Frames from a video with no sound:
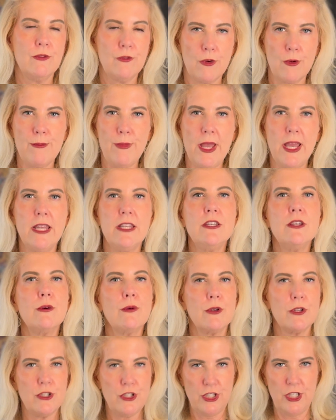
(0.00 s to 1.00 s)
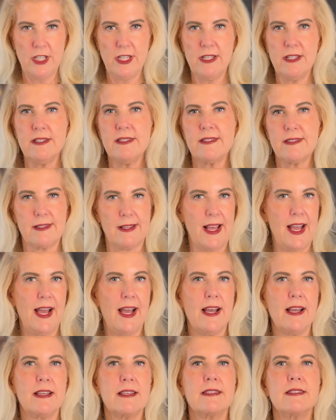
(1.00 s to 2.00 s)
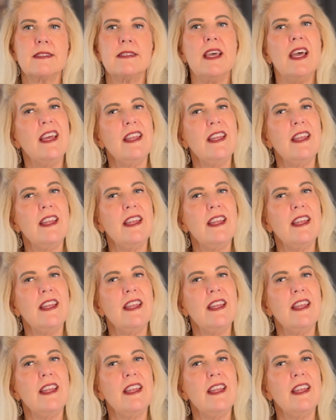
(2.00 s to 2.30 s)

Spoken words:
For men, you can wear jeans, slacks,